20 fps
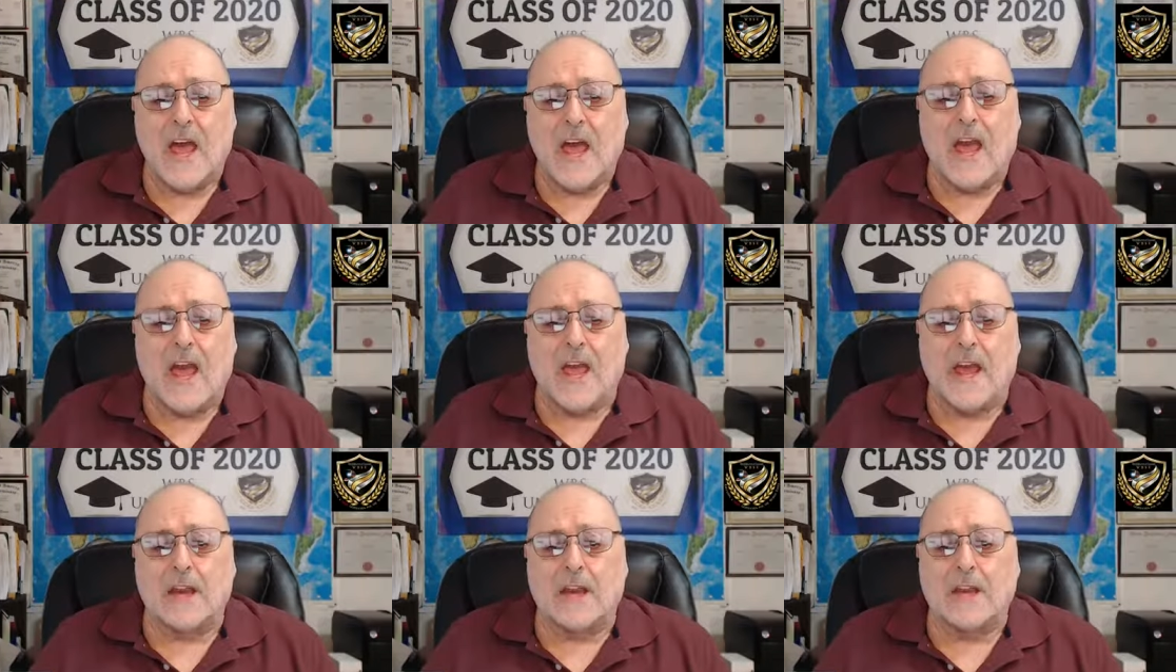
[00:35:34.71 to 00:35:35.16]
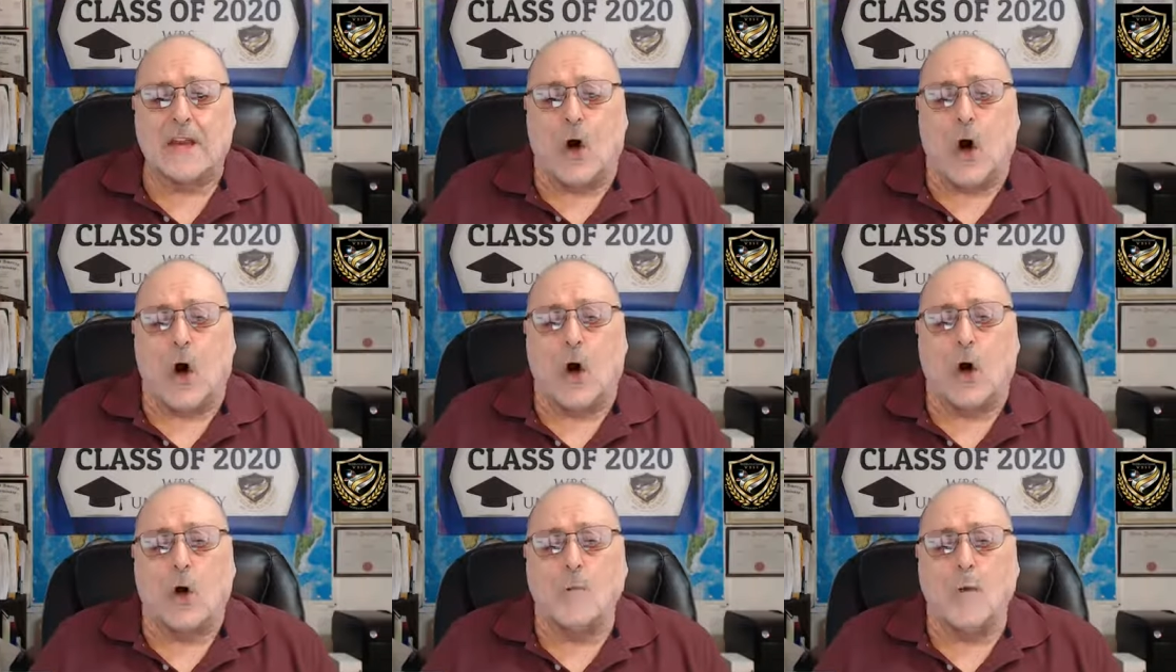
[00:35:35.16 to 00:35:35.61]
and
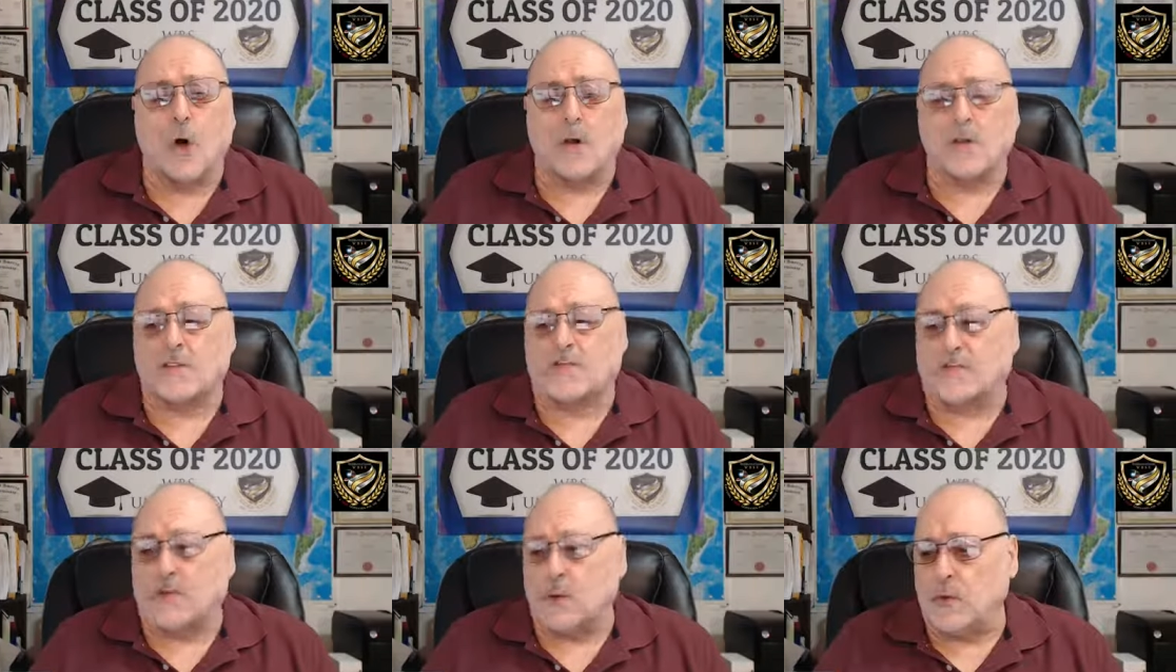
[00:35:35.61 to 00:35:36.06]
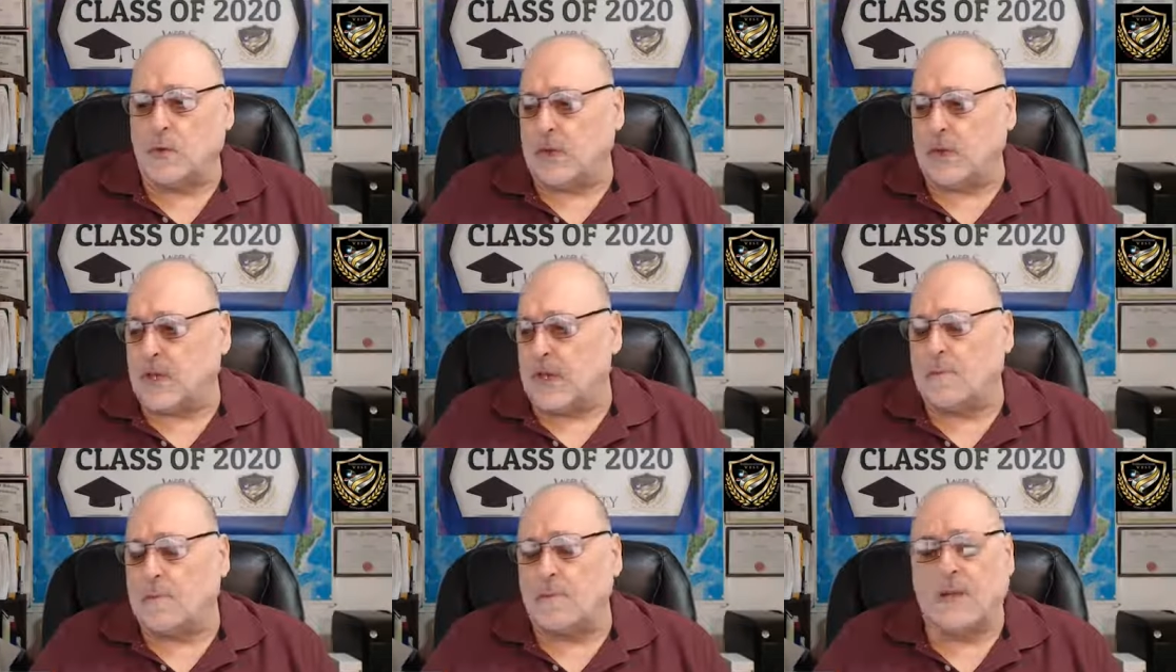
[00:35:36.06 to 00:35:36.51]
almost
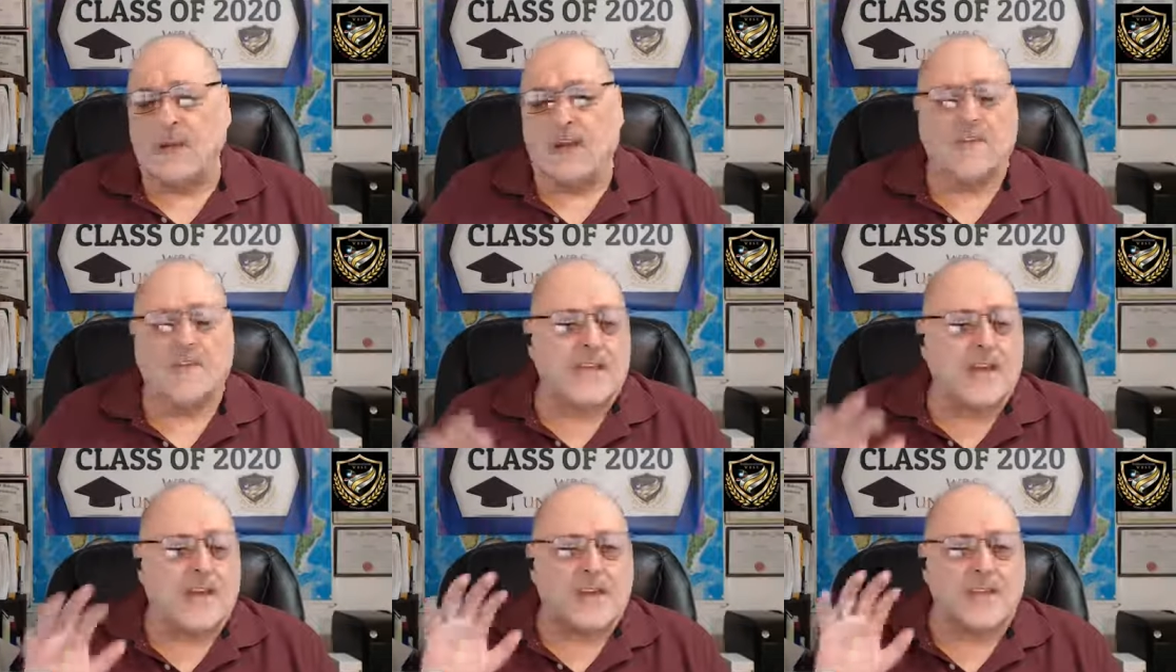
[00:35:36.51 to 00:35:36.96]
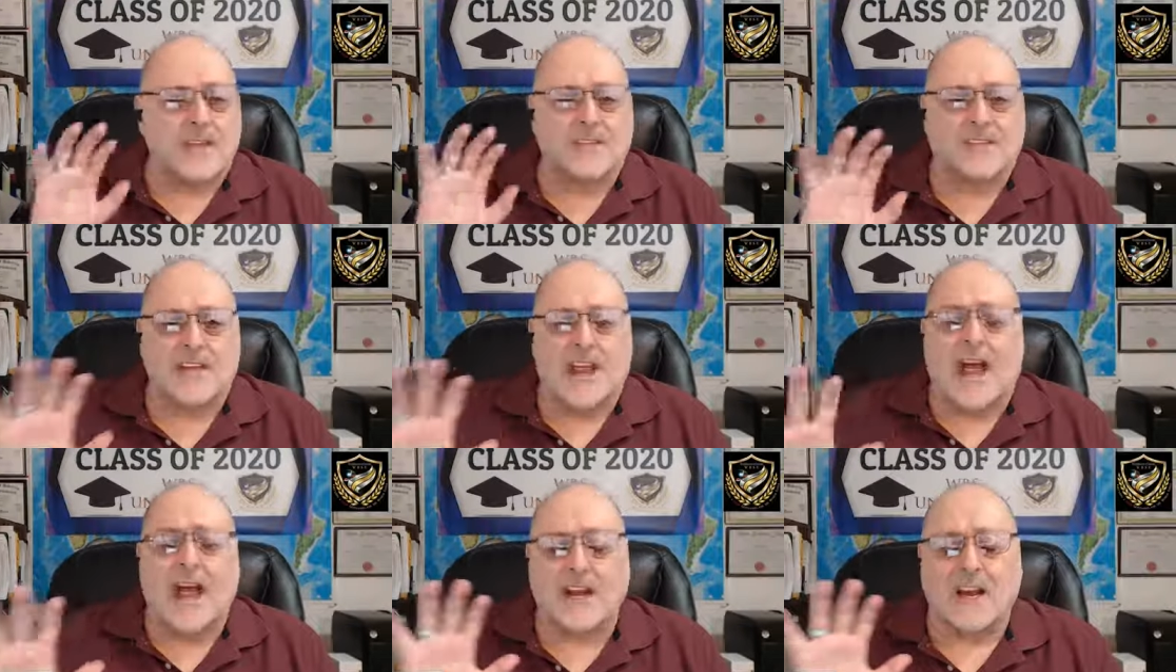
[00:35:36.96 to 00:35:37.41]
viewing him in the
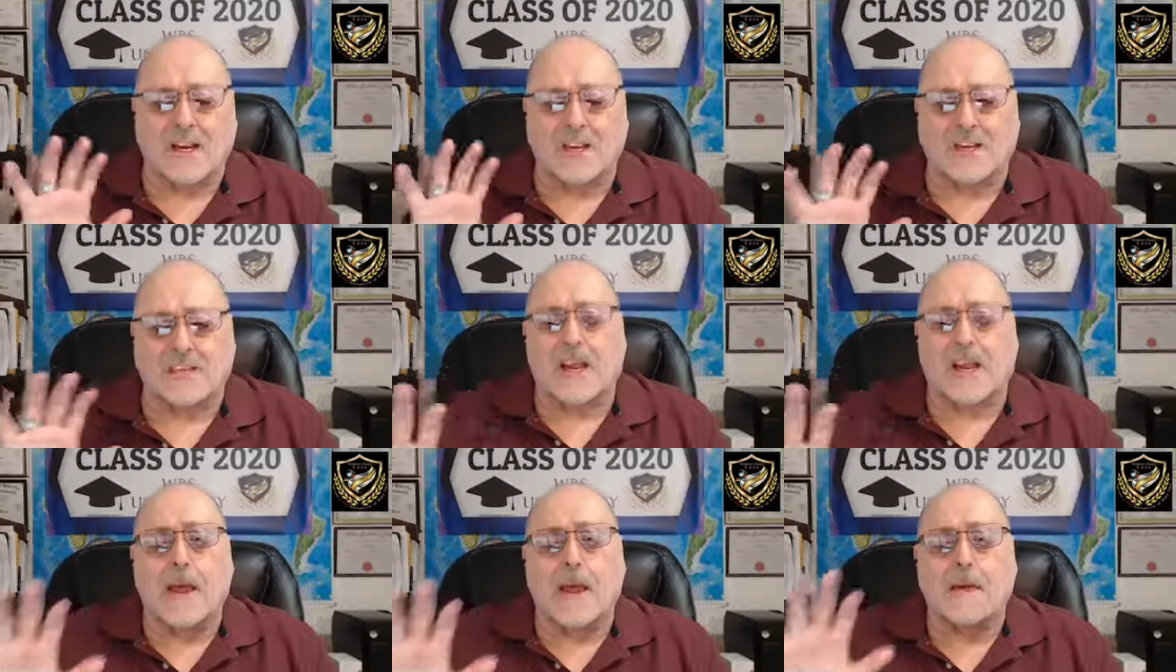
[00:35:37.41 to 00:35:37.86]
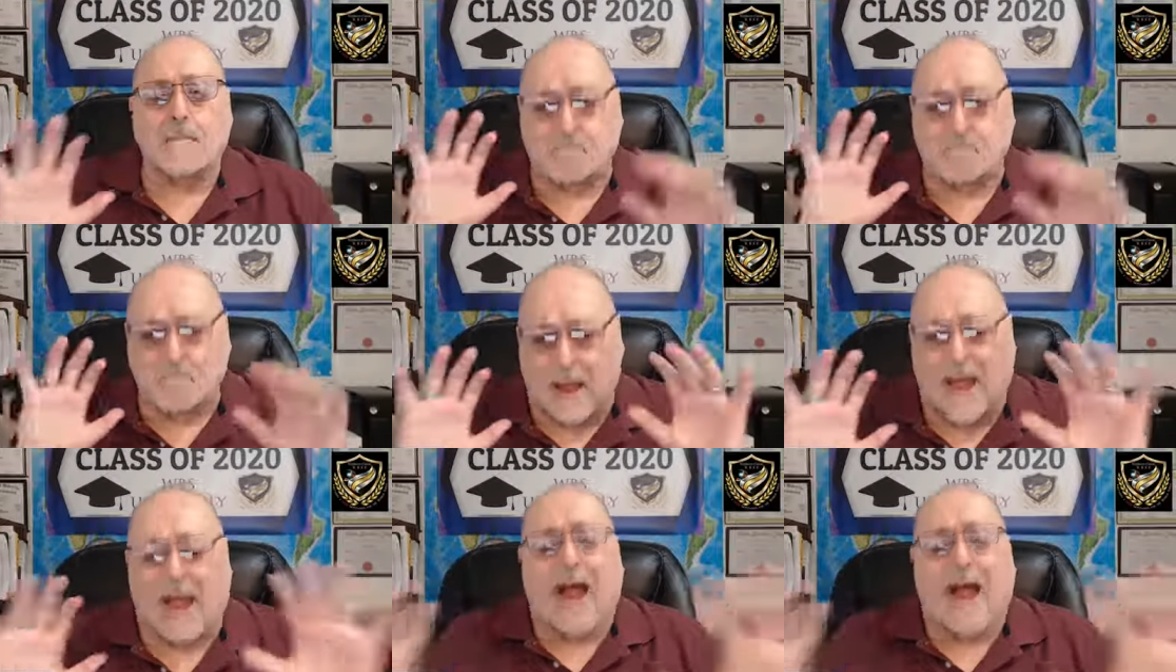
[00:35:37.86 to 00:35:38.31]
exact same
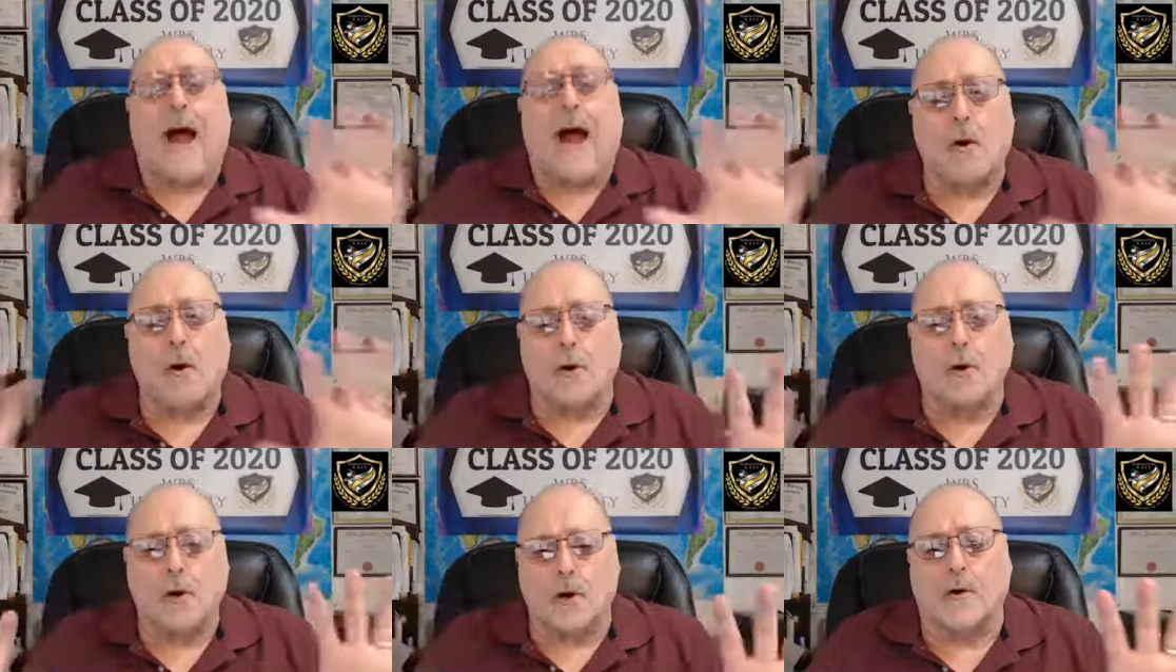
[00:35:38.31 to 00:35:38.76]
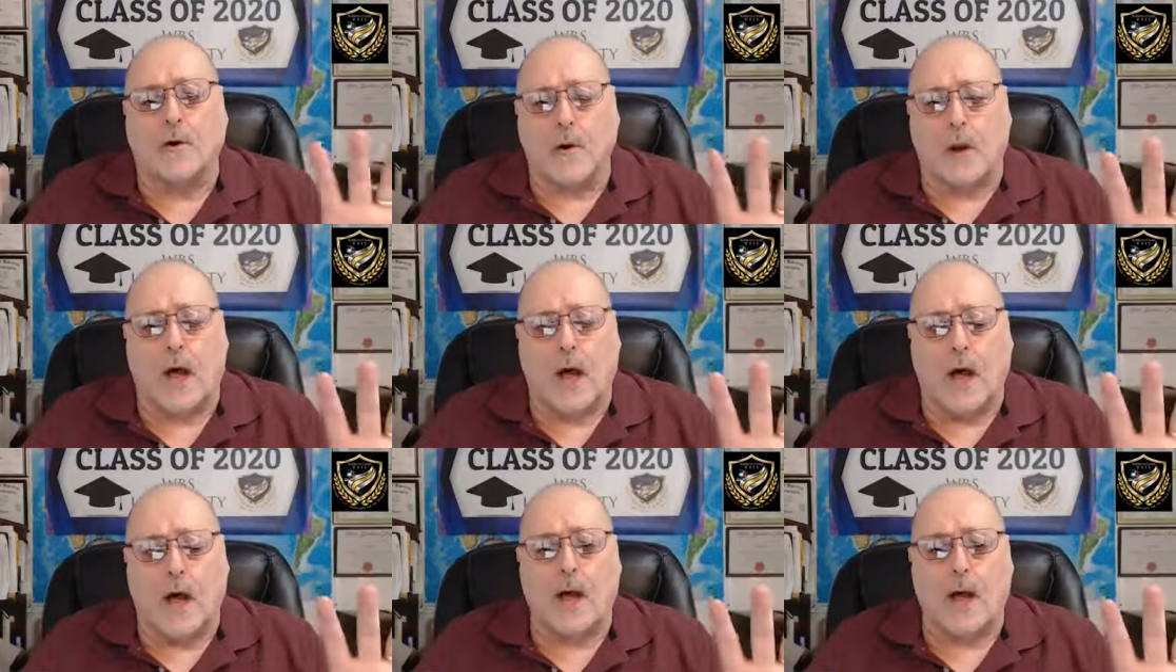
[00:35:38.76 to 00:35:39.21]

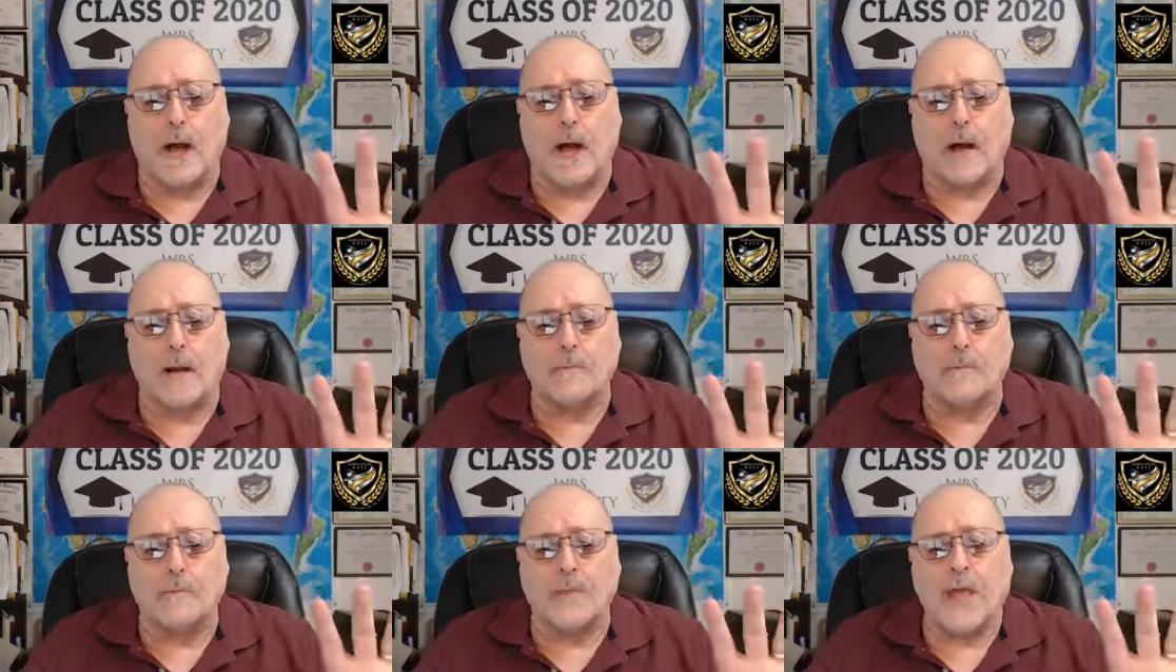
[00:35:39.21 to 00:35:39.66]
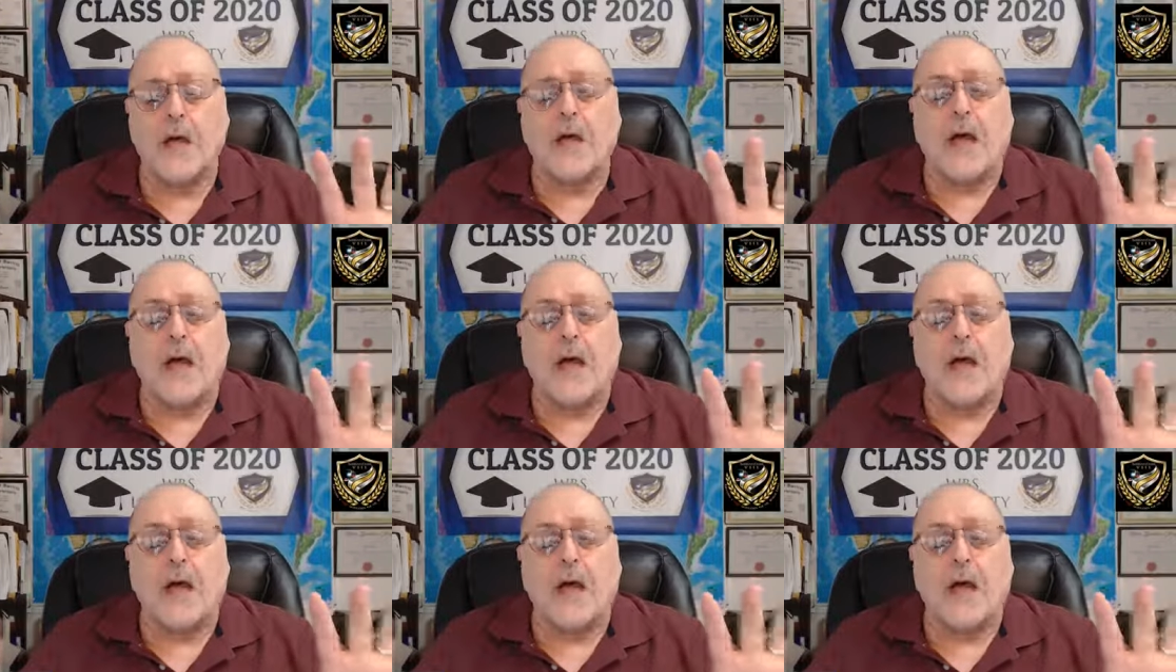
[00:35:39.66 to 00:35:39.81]
power, um,